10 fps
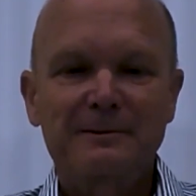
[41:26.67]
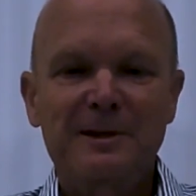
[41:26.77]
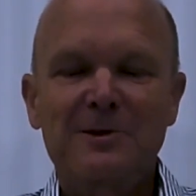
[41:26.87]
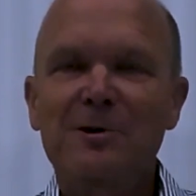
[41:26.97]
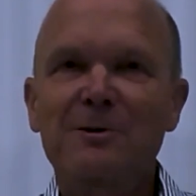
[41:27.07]

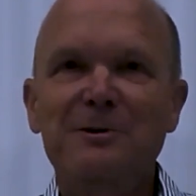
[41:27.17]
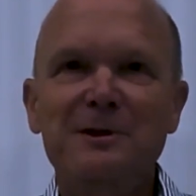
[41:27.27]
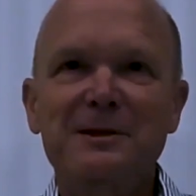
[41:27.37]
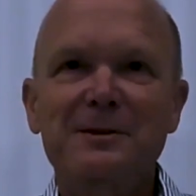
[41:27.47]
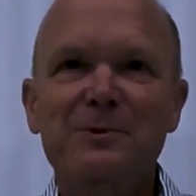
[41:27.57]

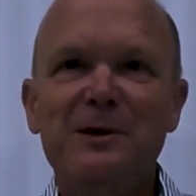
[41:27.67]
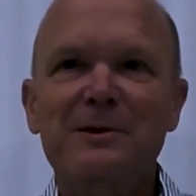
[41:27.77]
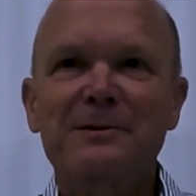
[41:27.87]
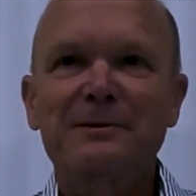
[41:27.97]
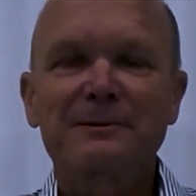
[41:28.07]
technology
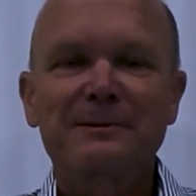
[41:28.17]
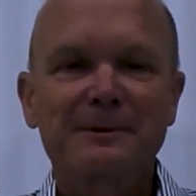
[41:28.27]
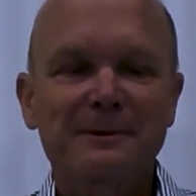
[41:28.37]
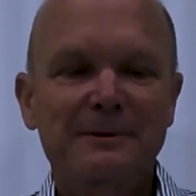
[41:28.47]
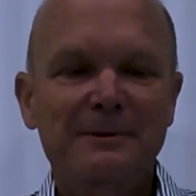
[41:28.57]
where
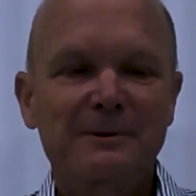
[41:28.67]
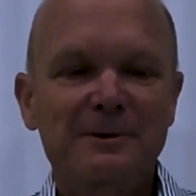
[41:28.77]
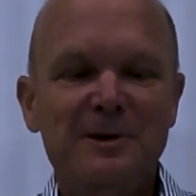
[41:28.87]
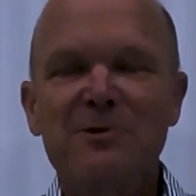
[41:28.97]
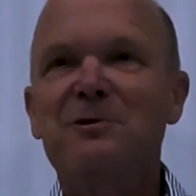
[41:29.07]

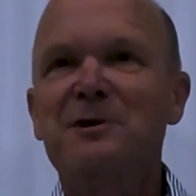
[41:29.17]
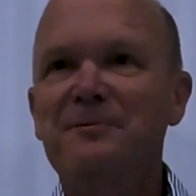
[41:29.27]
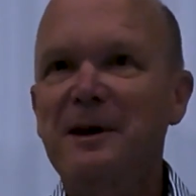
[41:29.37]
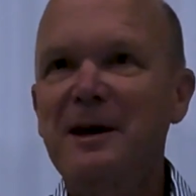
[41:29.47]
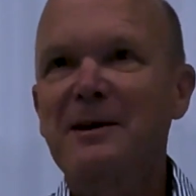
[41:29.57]

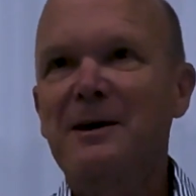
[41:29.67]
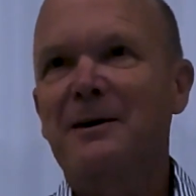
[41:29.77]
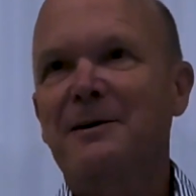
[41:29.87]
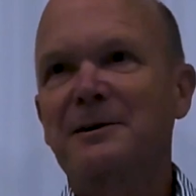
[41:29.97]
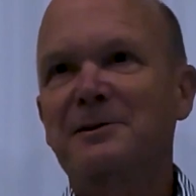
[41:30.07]
generative
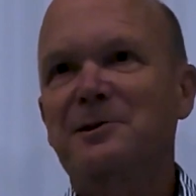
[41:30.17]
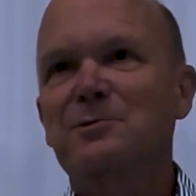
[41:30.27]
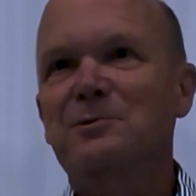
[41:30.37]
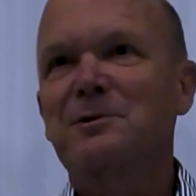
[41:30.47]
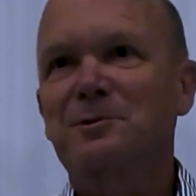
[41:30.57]
AI is
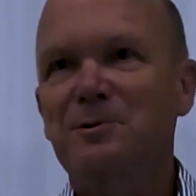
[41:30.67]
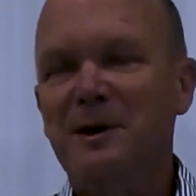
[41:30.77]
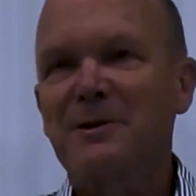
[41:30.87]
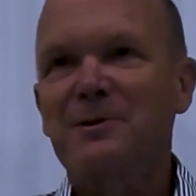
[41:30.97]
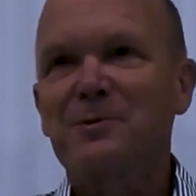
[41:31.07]
used
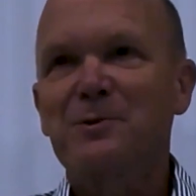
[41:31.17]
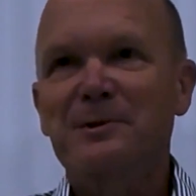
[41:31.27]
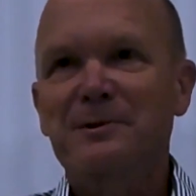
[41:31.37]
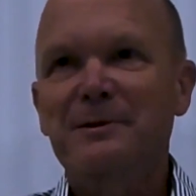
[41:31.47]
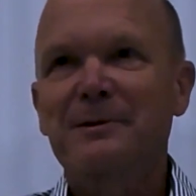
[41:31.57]
together
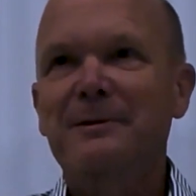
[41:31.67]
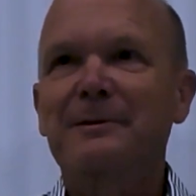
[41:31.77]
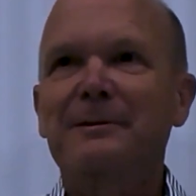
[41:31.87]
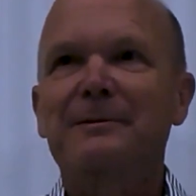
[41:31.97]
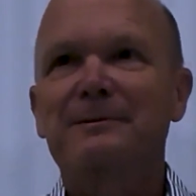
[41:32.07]
with
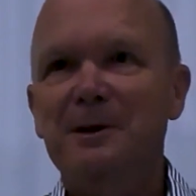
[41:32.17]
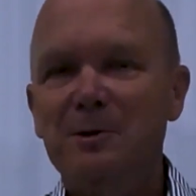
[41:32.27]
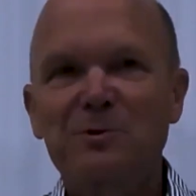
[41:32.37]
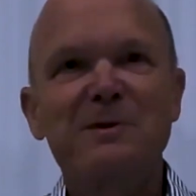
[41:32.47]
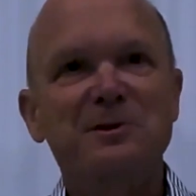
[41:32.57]
the
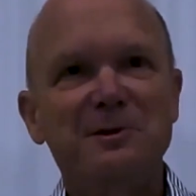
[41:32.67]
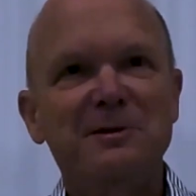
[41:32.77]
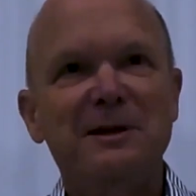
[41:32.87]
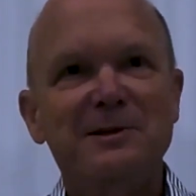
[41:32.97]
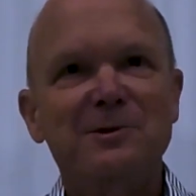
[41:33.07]
automation stack.